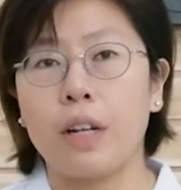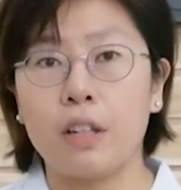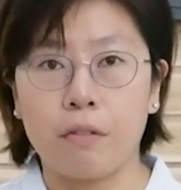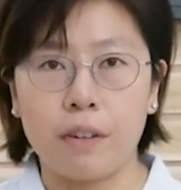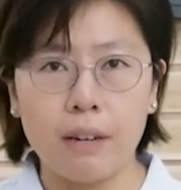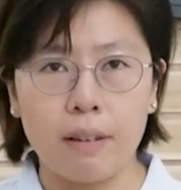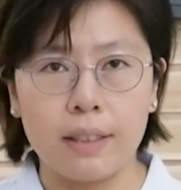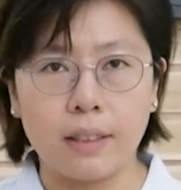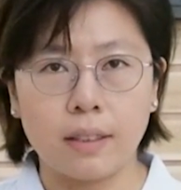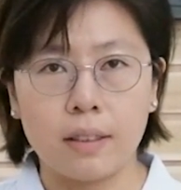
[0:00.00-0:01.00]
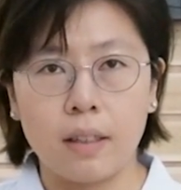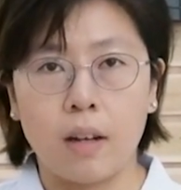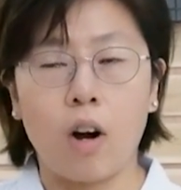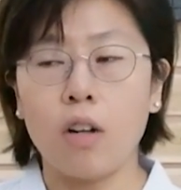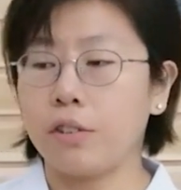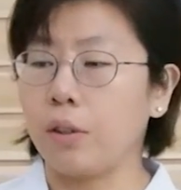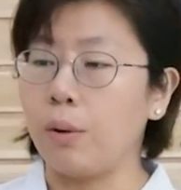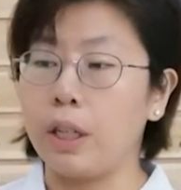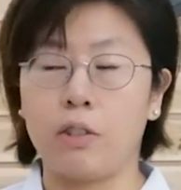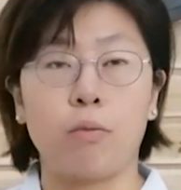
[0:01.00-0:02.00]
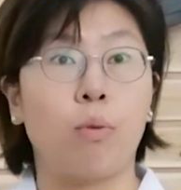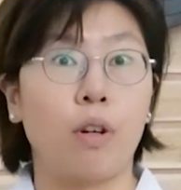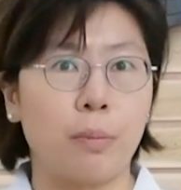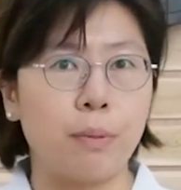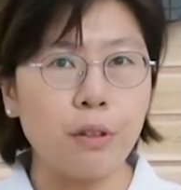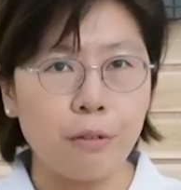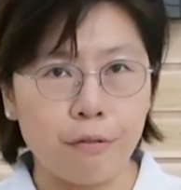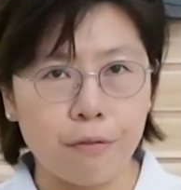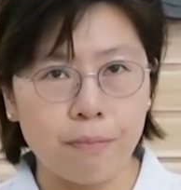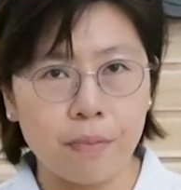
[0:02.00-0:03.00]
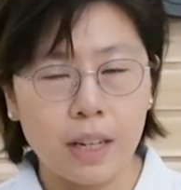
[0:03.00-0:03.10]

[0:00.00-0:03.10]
interference. Also, it's waterproof.